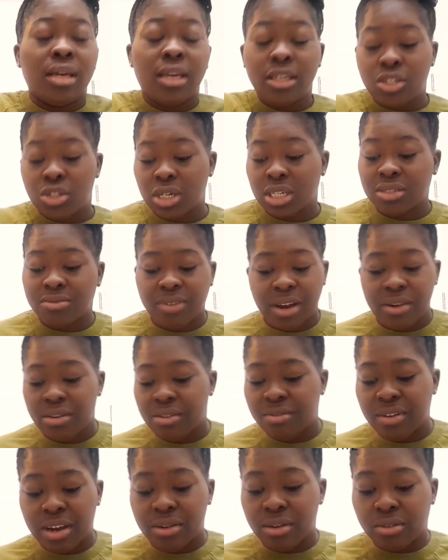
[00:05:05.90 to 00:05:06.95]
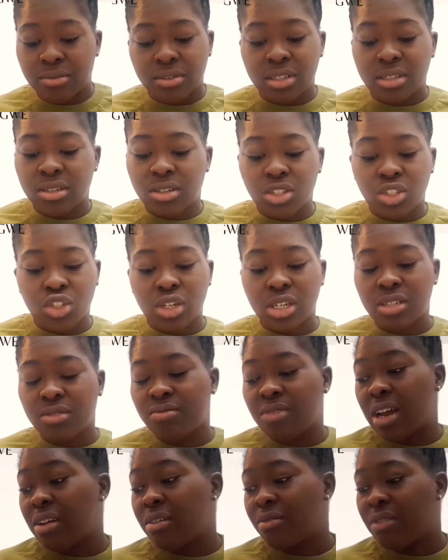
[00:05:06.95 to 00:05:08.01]
it's just very very un it's, just
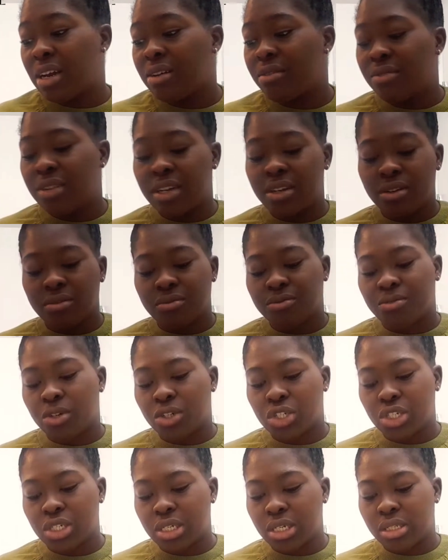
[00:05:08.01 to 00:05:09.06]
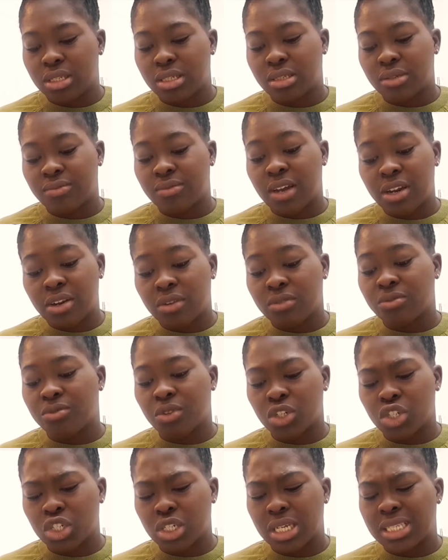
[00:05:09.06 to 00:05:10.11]
very very very unfortunate very
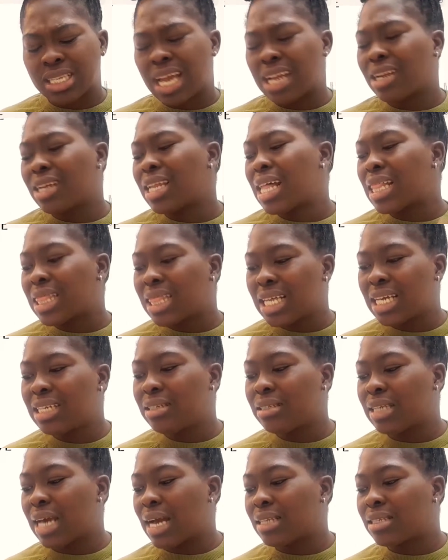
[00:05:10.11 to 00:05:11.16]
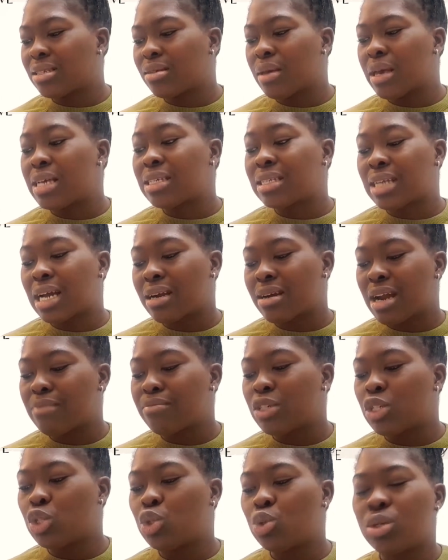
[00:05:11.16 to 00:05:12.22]
unfortunate another thing that
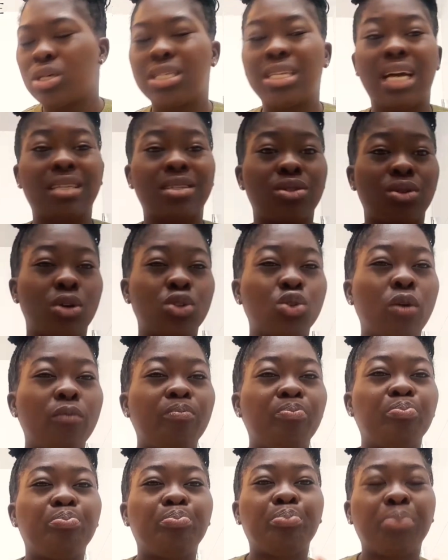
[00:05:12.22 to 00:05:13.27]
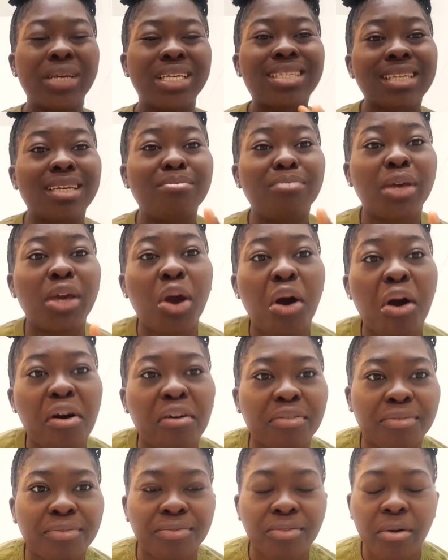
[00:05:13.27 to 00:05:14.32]
instagram is doing that is also pissing me
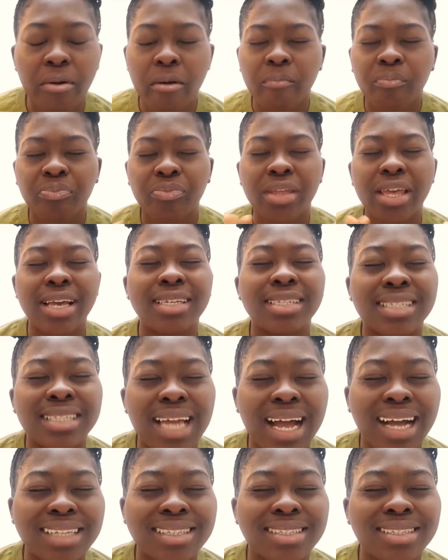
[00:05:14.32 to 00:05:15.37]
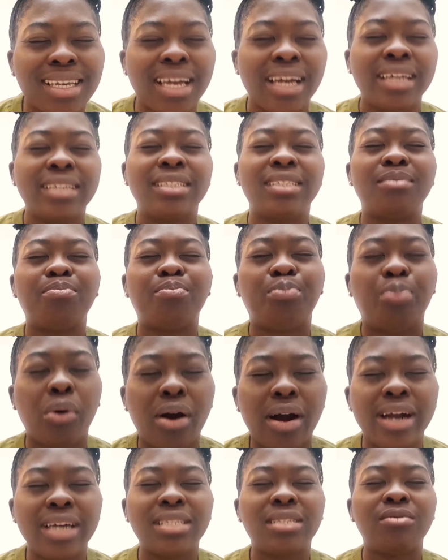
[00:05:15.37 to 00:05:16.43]
off is that the
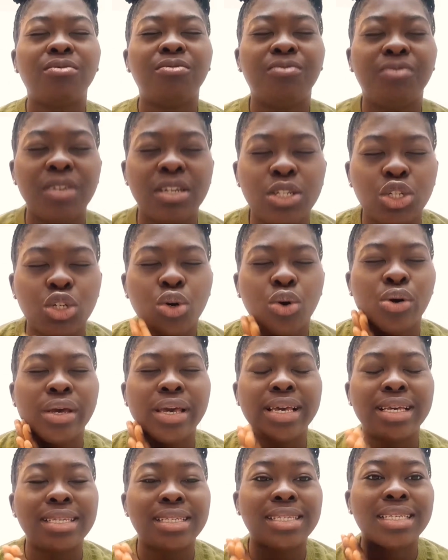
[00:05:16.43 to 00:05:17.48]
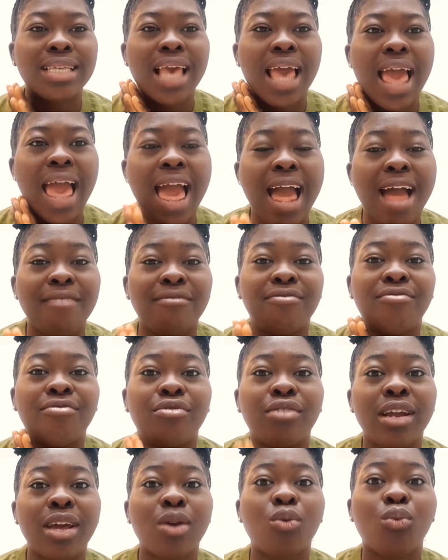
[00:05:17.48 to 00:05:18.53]
boys video is
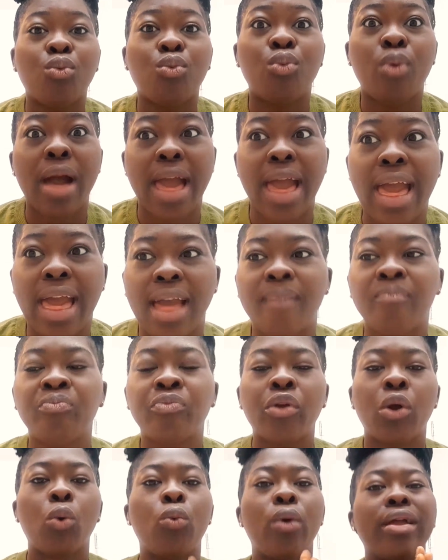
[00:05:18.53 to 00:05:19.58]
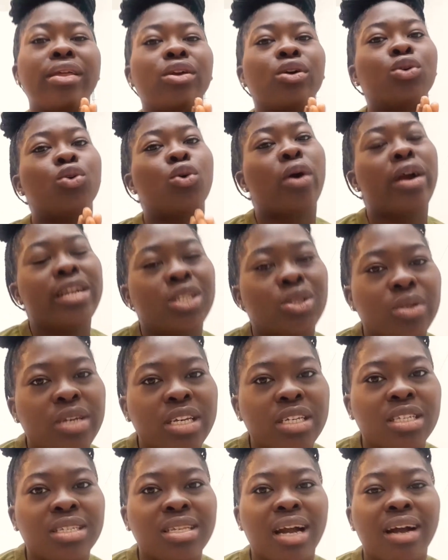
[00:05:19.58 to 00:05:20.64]
everywhere when you go into
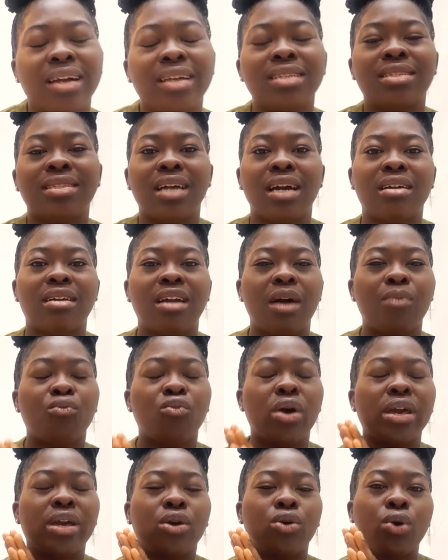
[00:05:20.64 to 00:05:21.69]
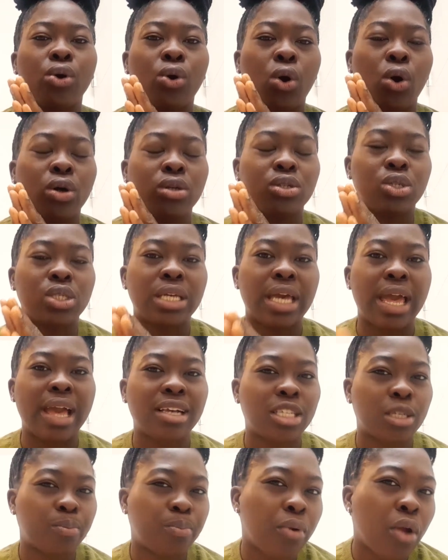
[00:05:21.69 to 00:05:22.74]
Insta instagram when you go onto the
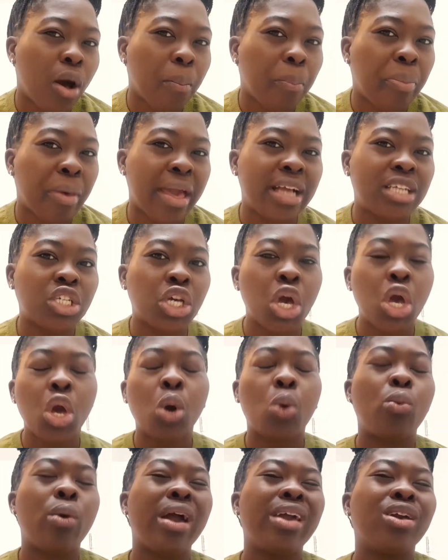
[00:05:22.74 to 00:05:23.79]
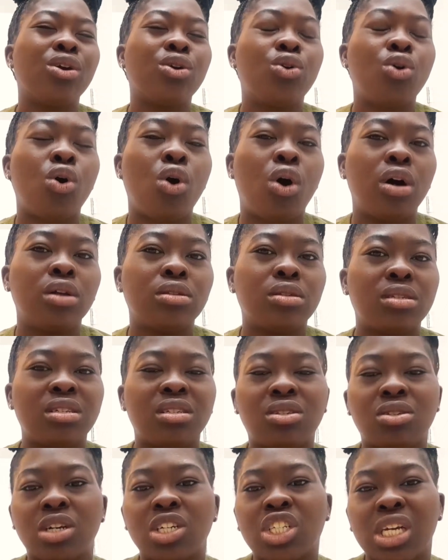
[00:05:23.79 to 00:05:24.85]
explore page when you go onto the
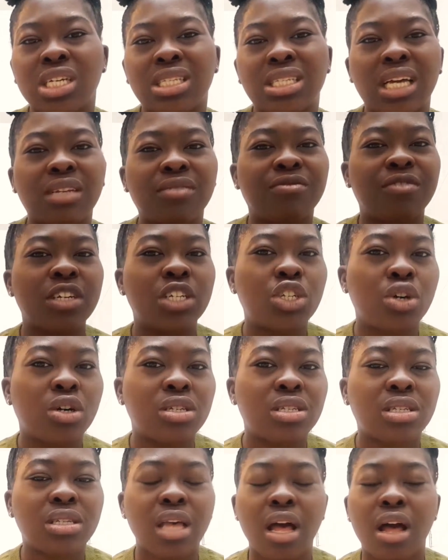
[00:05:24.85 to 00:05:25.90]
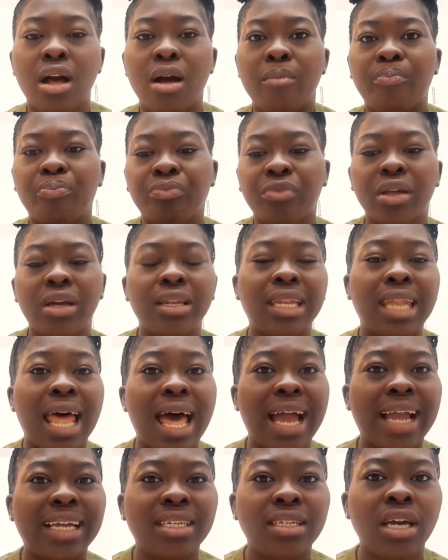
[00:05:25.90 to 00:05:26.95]
suggested videos um,
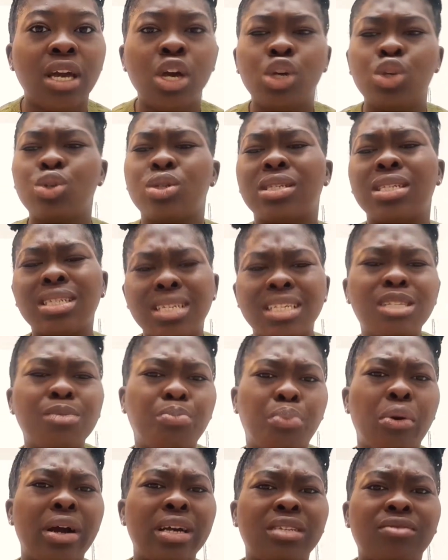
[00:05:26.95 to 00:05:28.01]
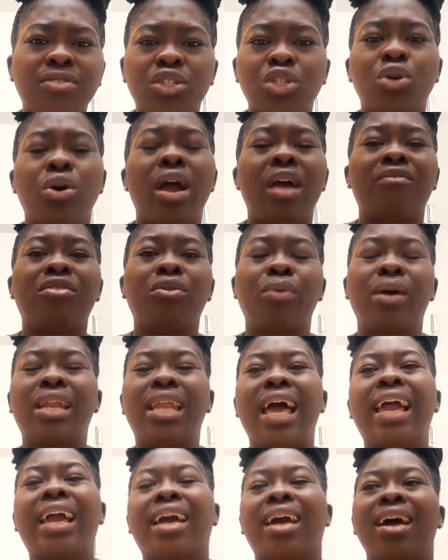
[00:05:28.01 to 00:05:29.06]
line you see this boys video everywhere
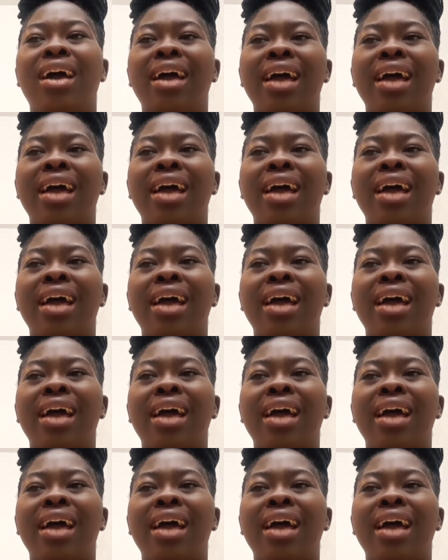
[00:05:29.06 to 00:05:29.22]
like